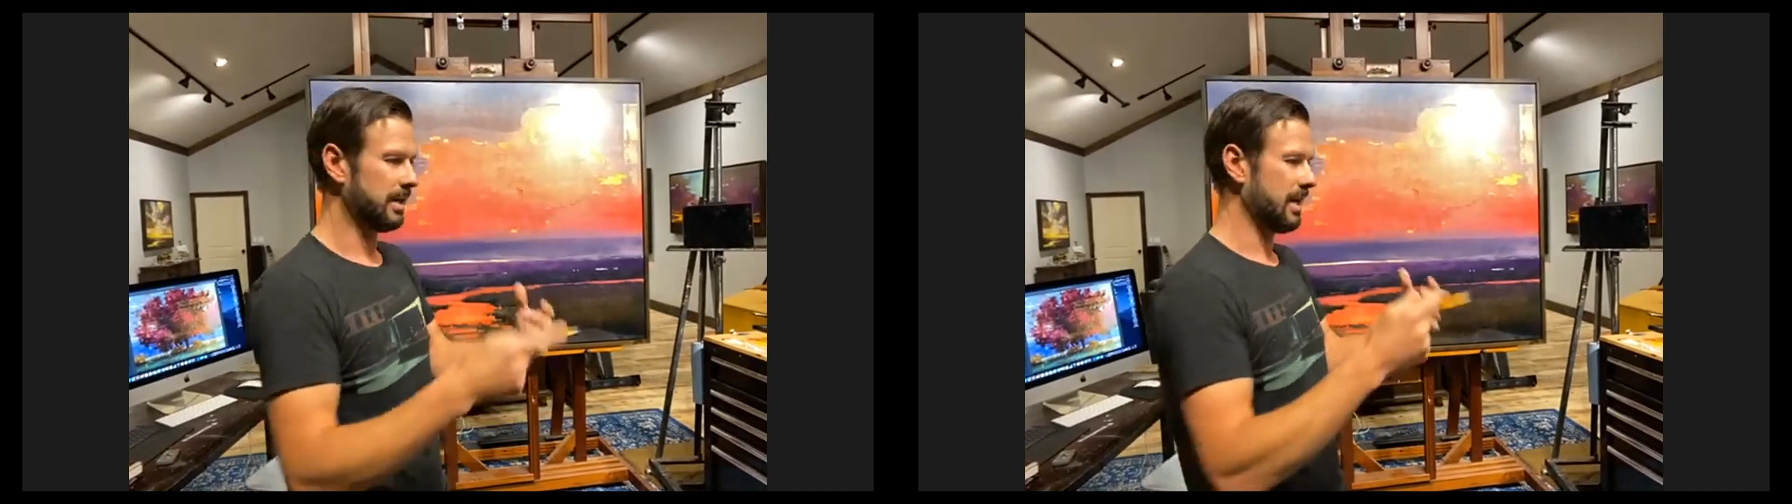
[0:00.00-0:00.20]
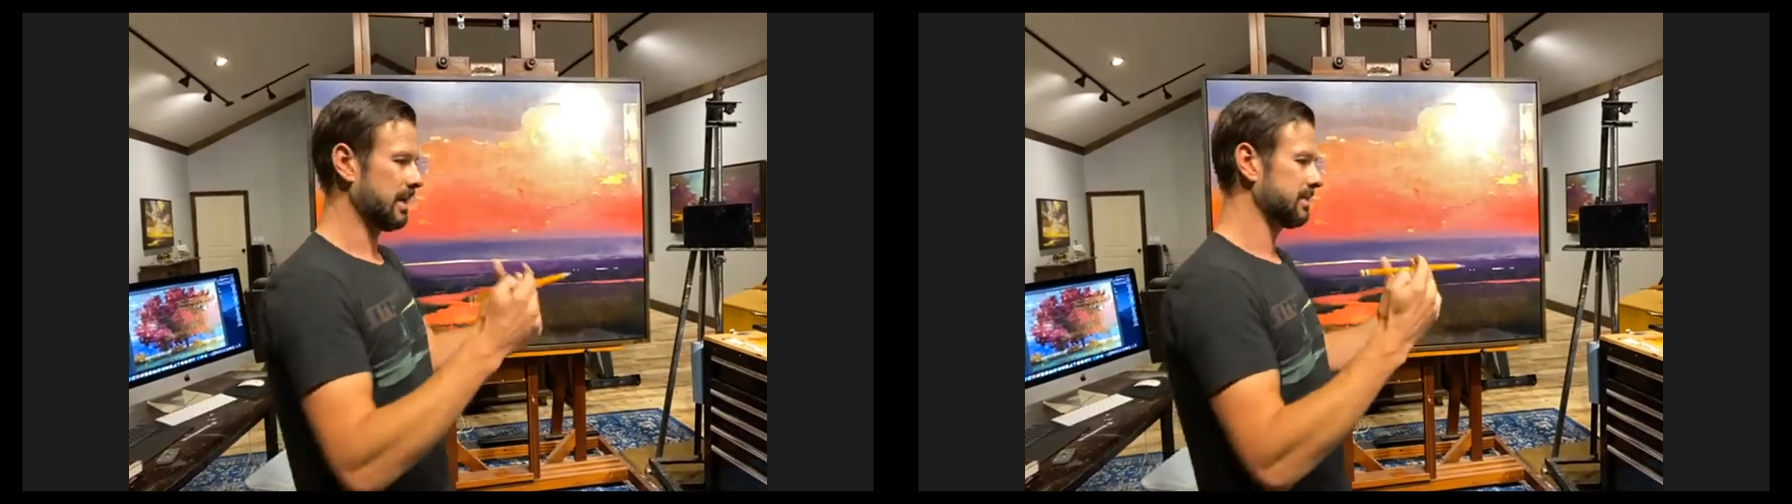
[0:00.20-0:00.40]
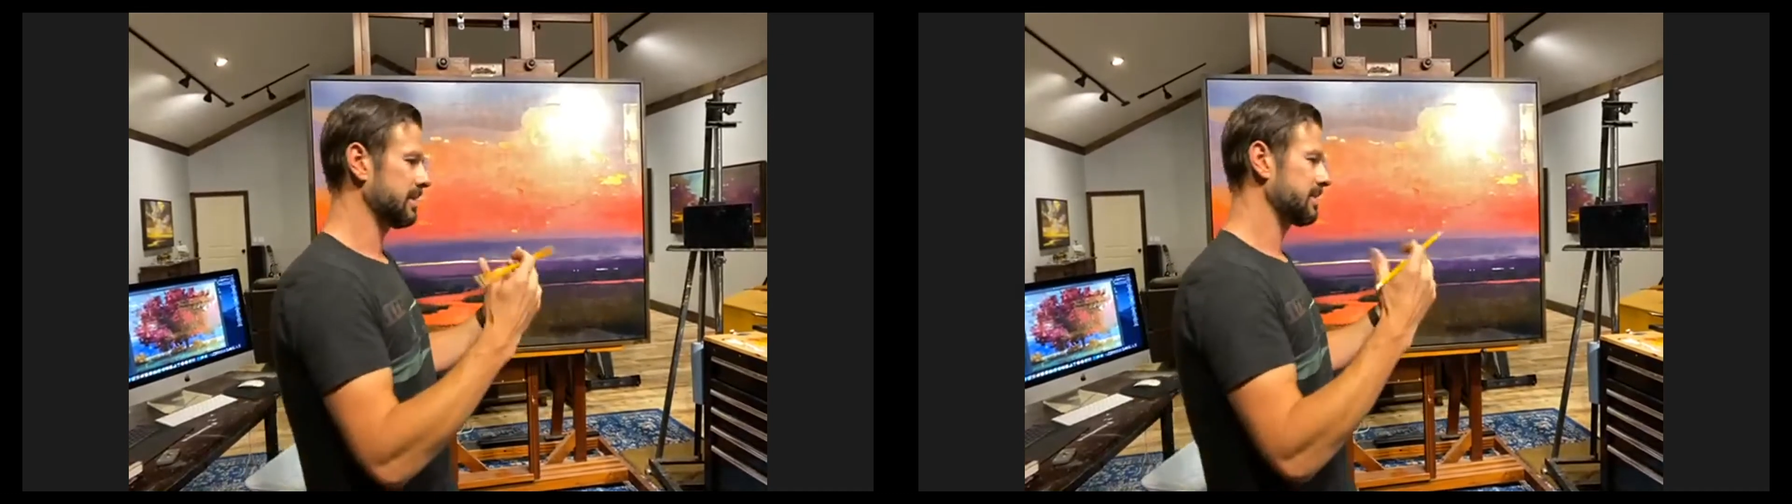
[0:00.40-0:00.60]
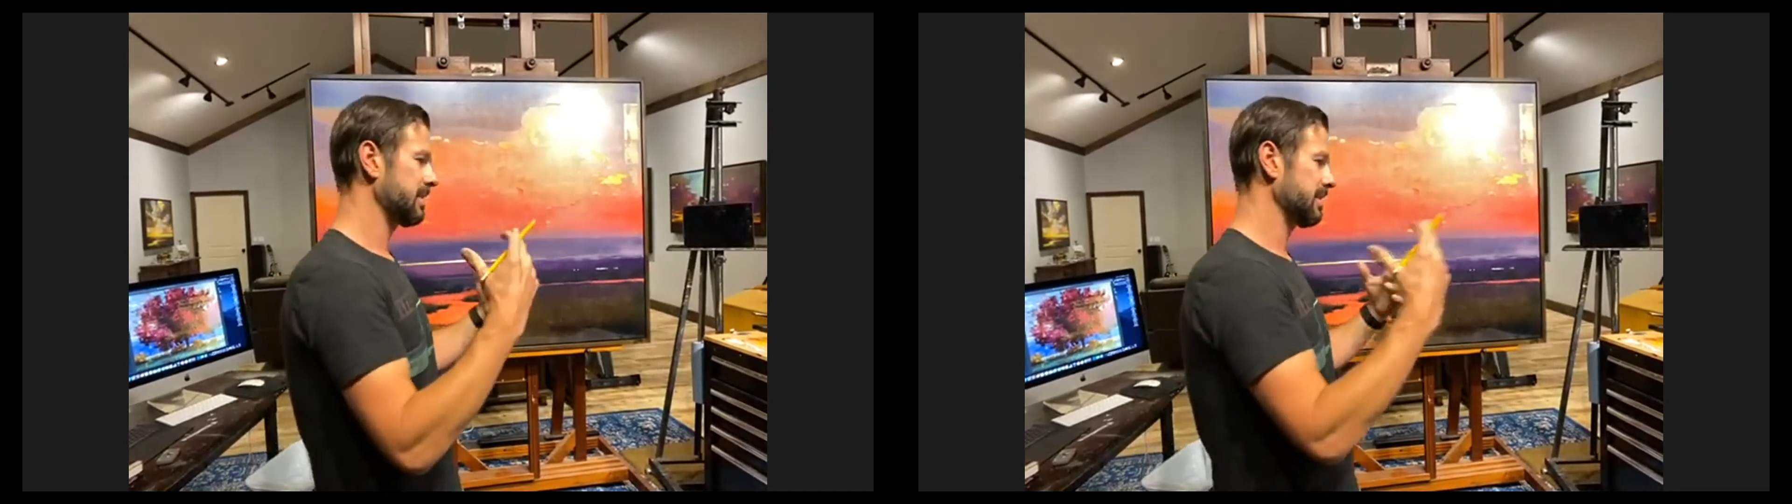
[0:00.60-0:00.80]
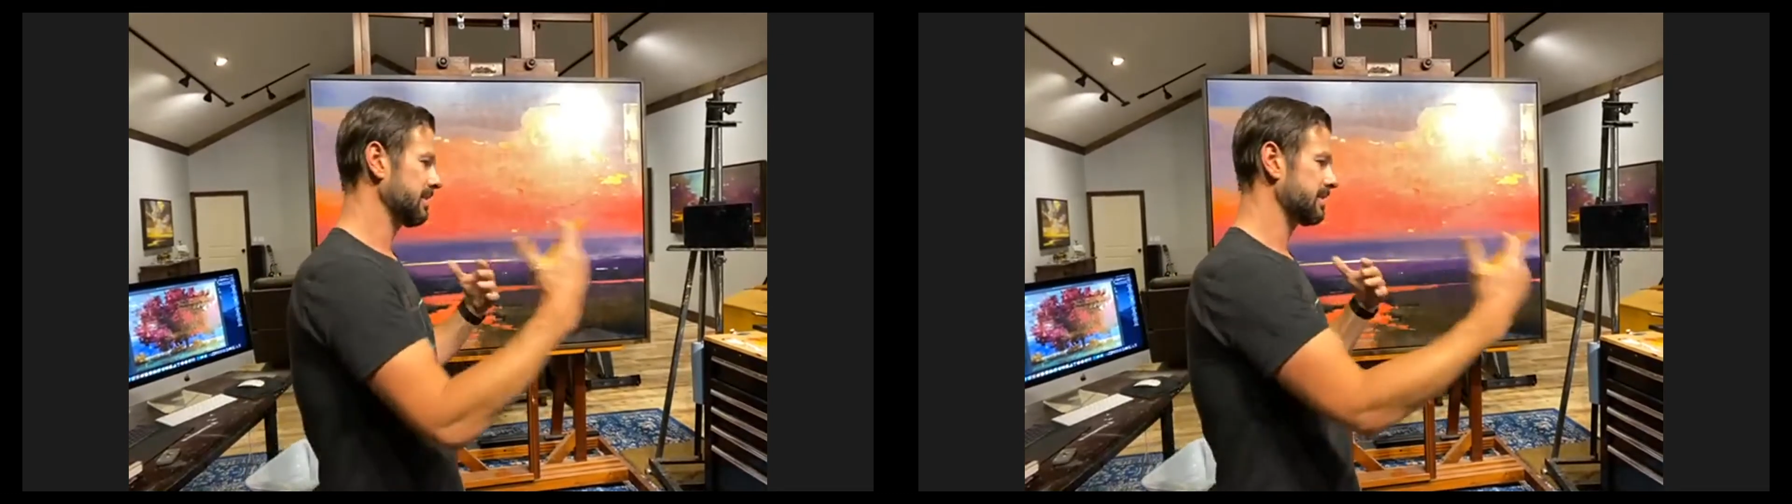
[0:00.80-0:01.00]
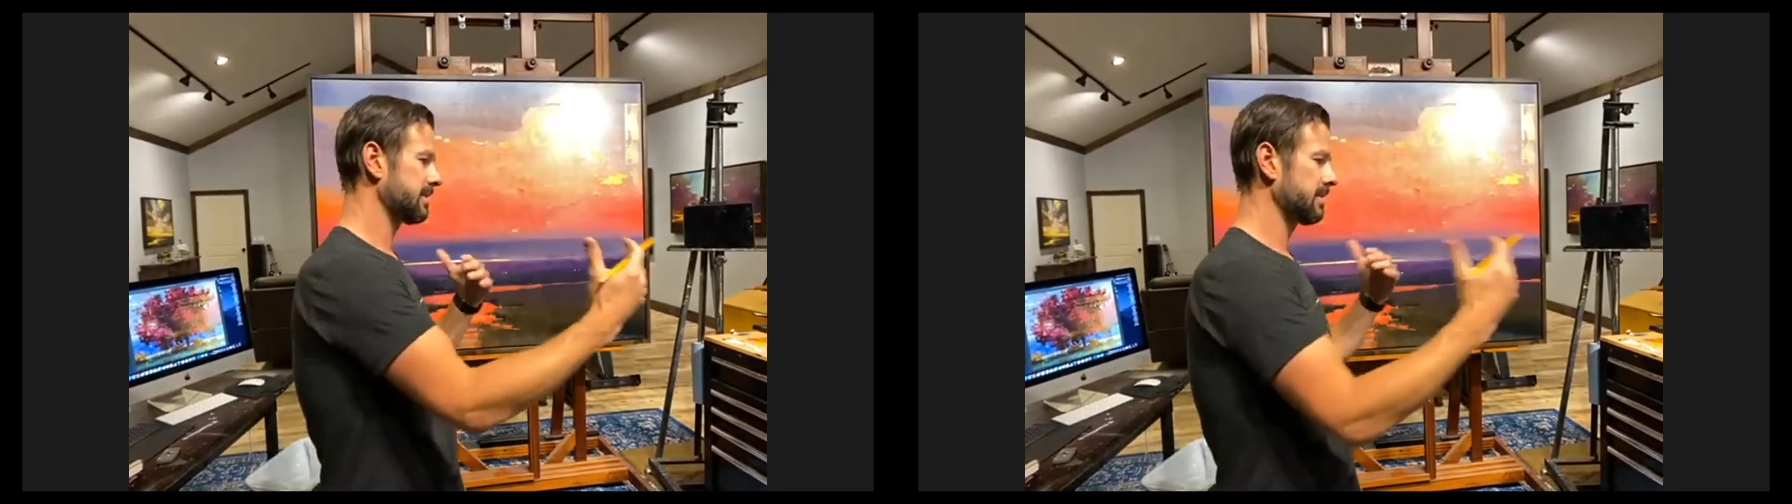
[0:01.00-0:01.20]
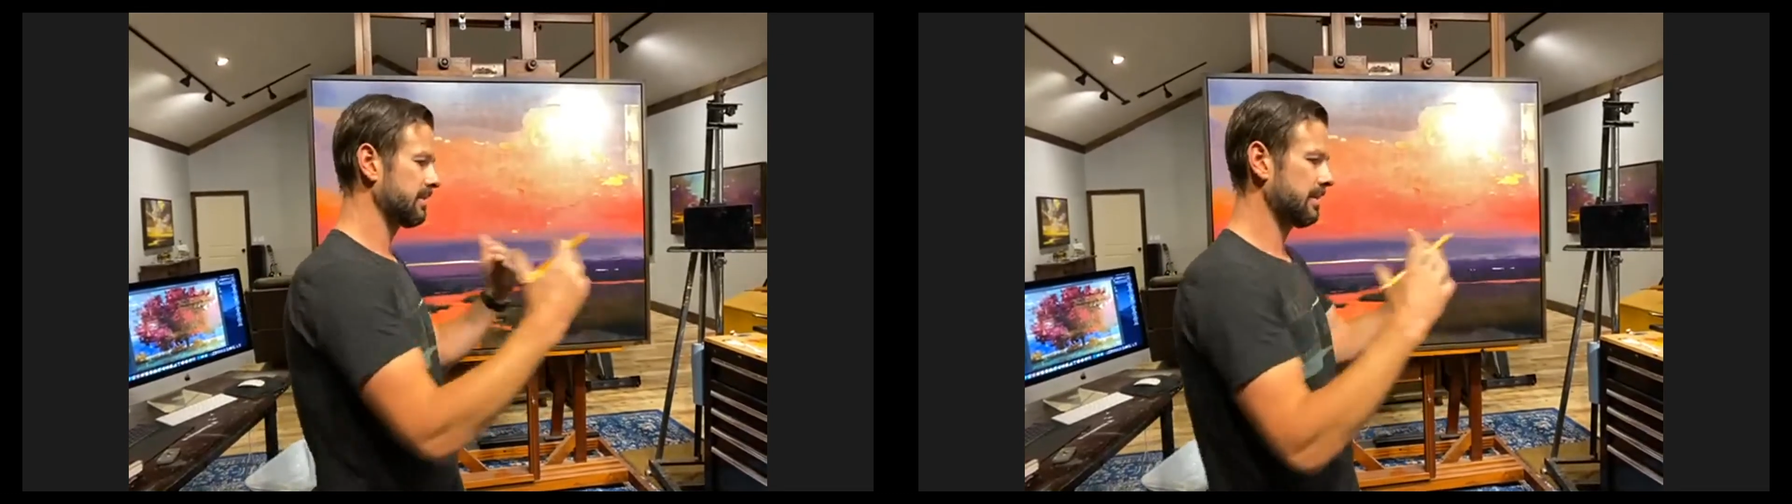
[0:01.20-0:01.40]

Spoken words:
And this is